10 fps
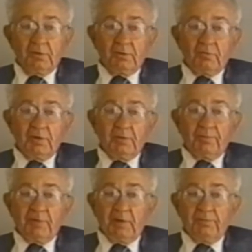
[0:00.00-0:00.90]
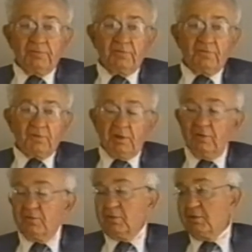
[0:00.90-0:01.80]
the real problems of
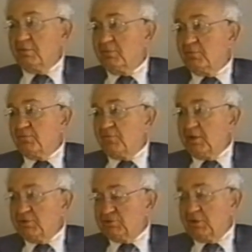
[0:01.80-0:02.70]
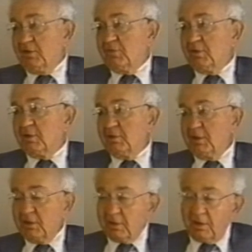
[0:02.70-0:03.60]
sales are in franchising and
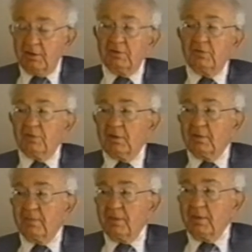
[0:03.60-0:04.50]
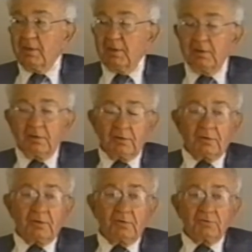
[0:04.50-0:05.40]
that kind of thing, and
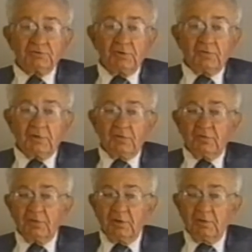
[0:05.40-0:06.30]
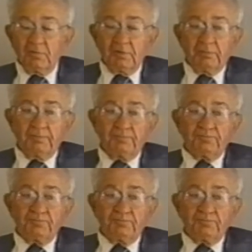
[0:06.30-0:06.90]
the code just doesn't deal with them.